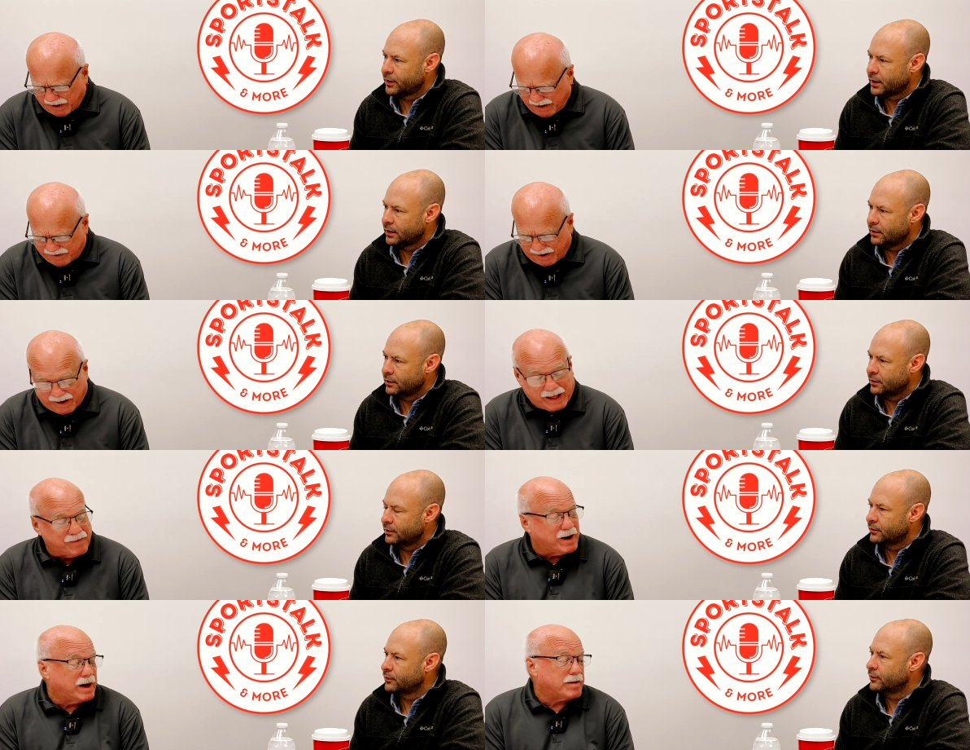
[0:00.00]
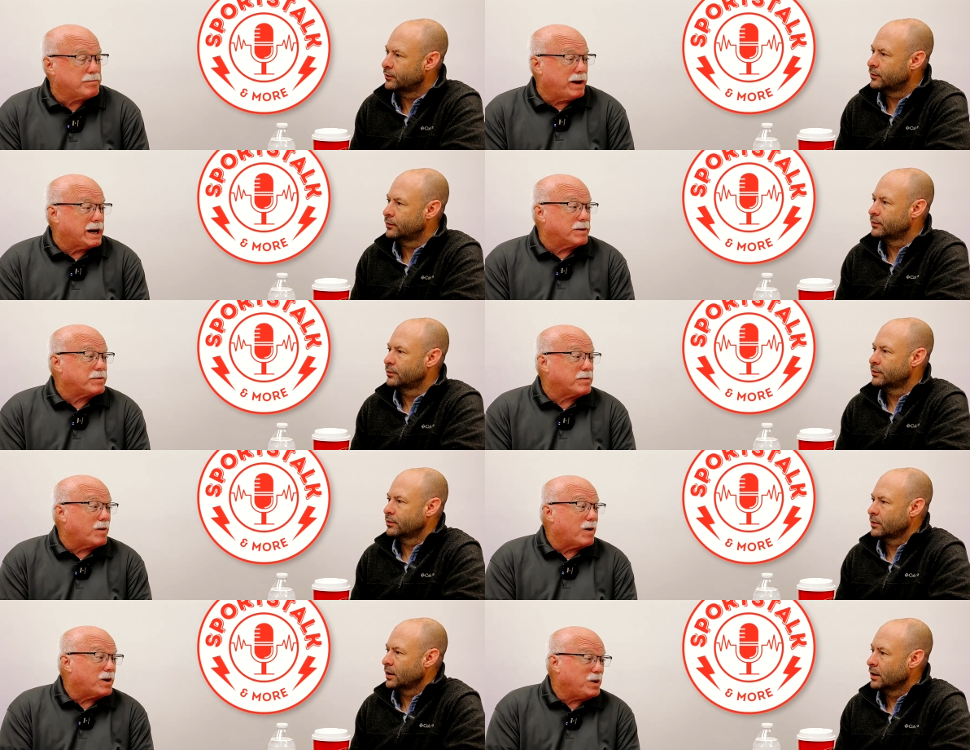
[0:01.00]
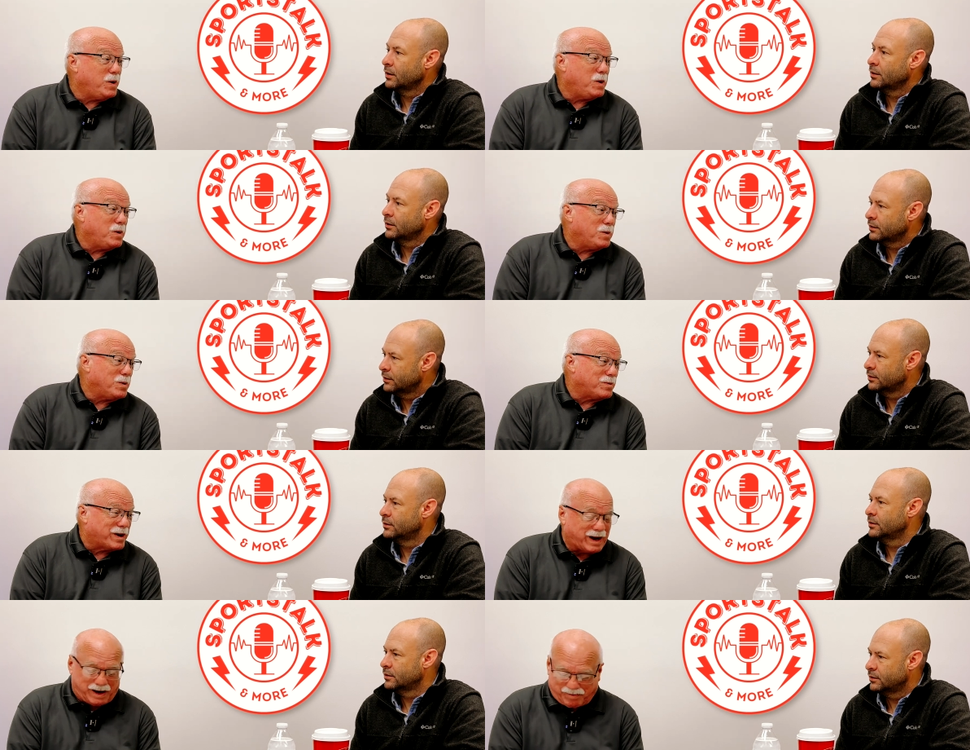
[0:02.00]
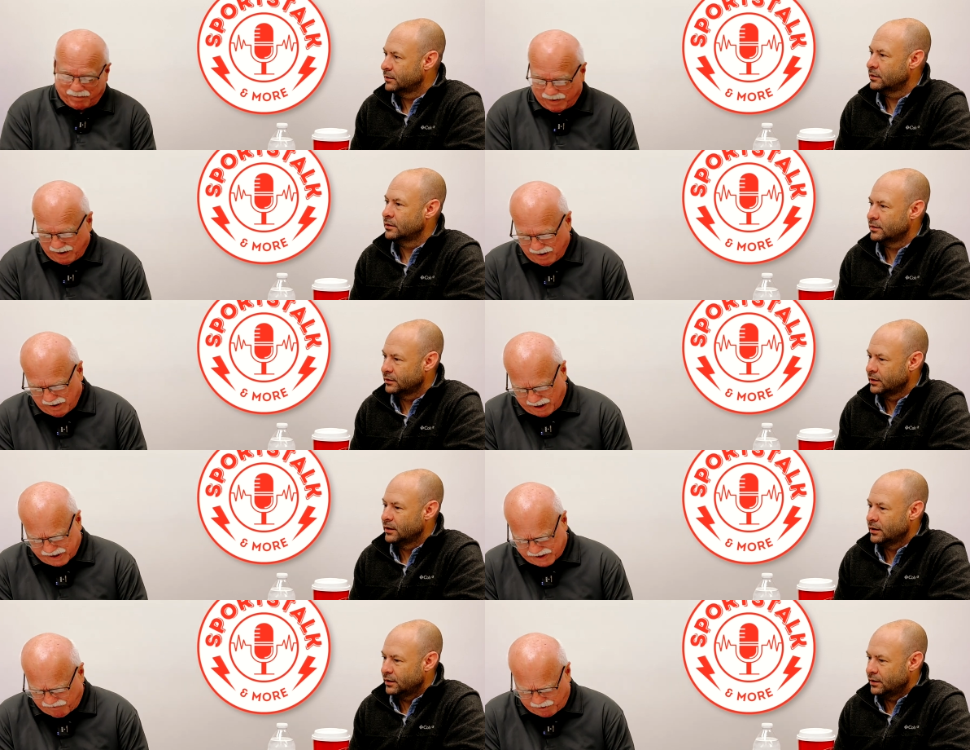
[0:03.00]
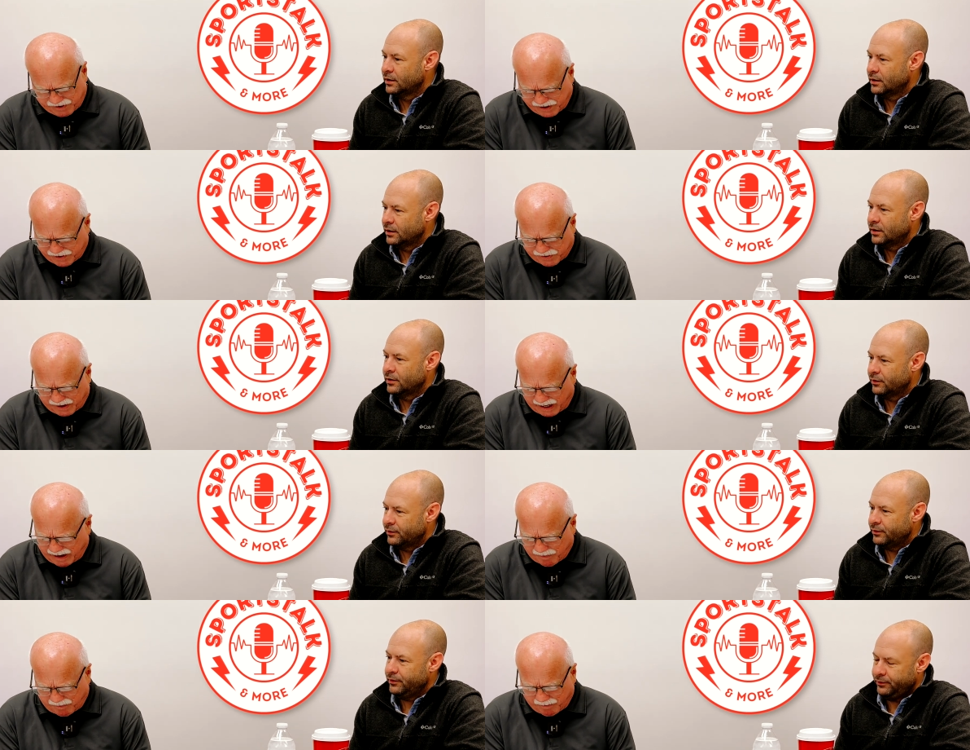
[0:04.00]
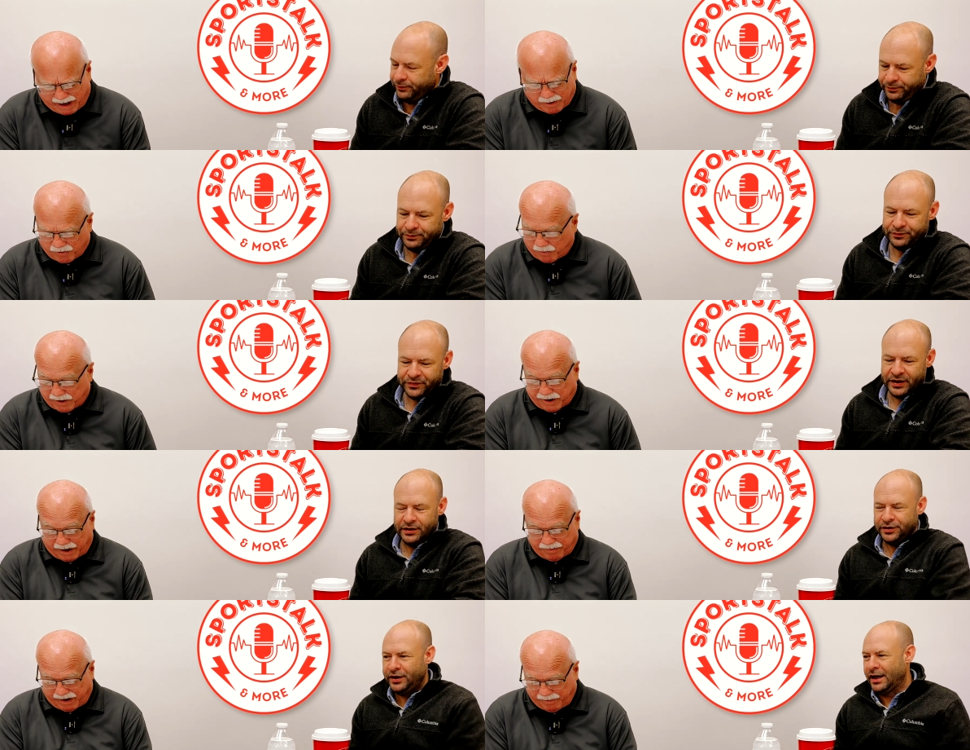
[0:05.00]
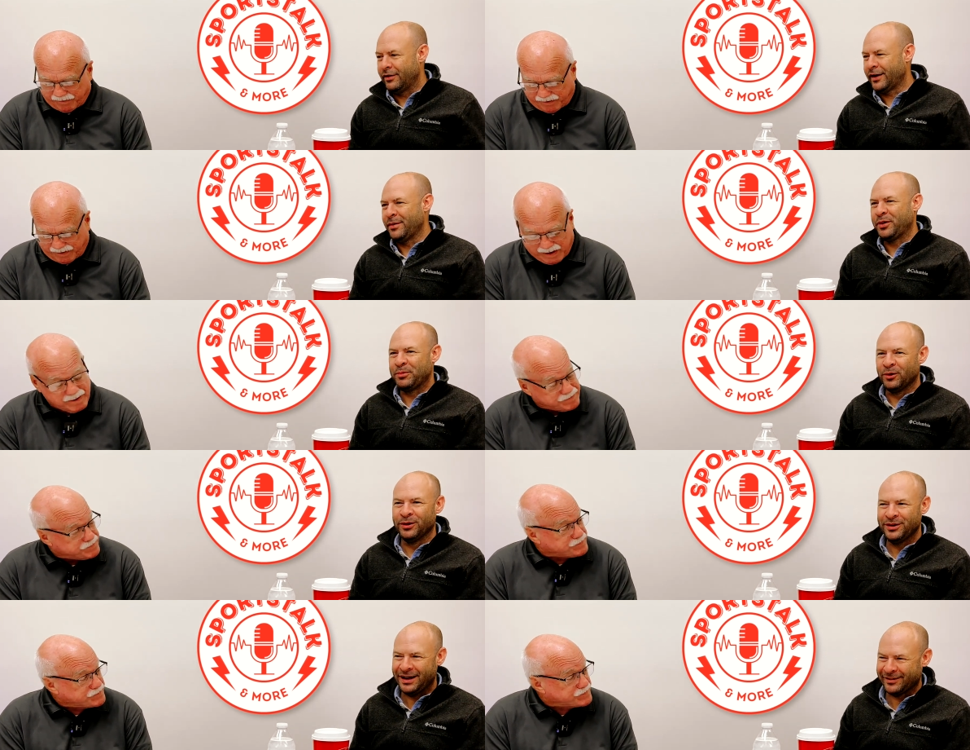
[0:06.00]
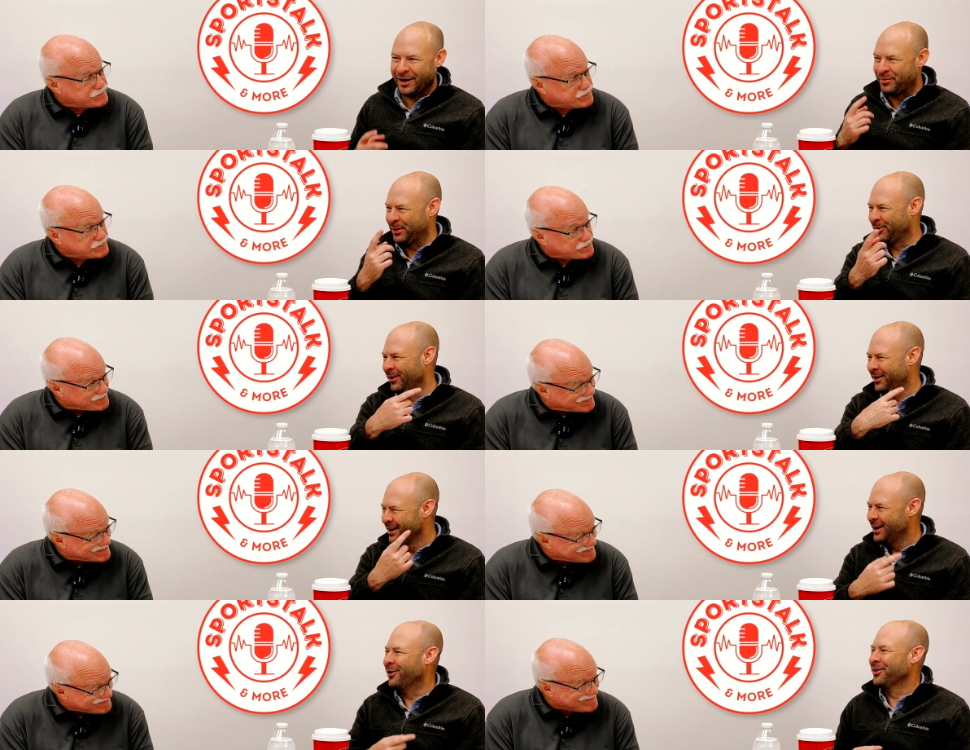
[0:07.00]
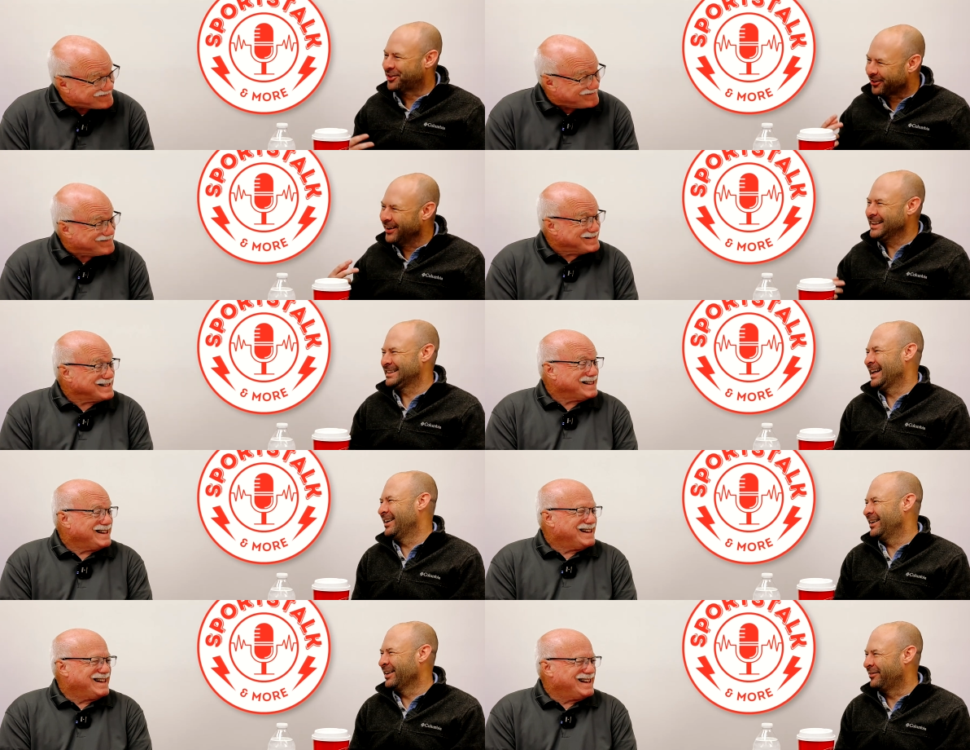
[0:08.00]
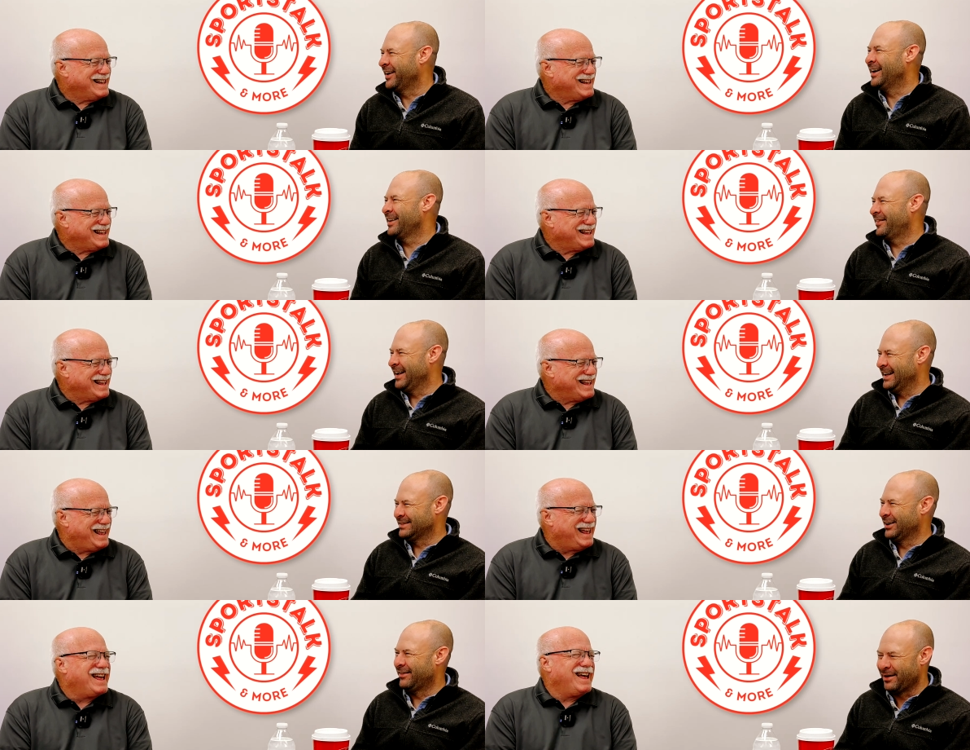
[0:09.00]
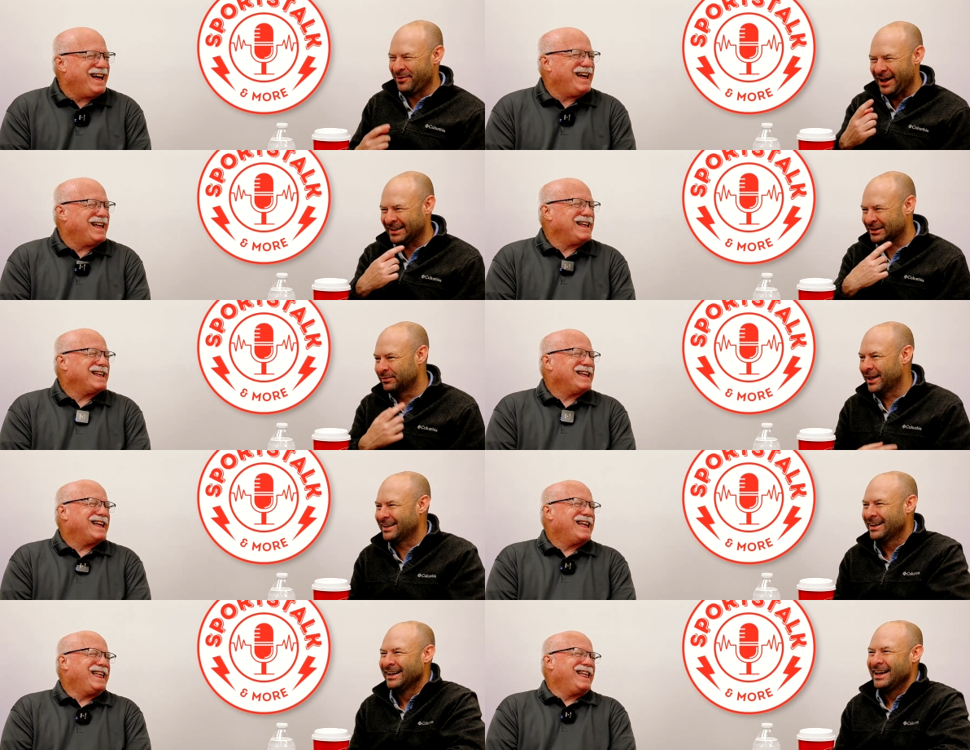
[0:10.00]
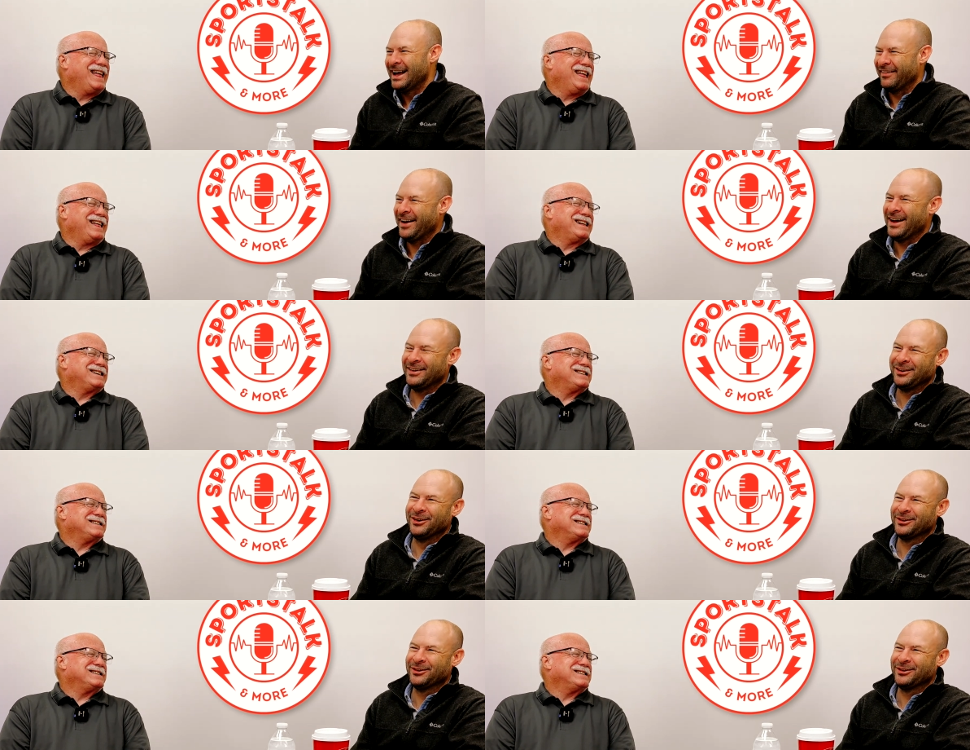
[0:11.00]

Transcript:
Speaker 1: easily, and they've got Mangham tomorrow. Huge game. That's the first district game, and Mangham's one of the top. teams.
Speaker 2: Yeah, I've got people. I've got people on the streets that are the Ferriday fans. Whenever I pass them, they I've had two or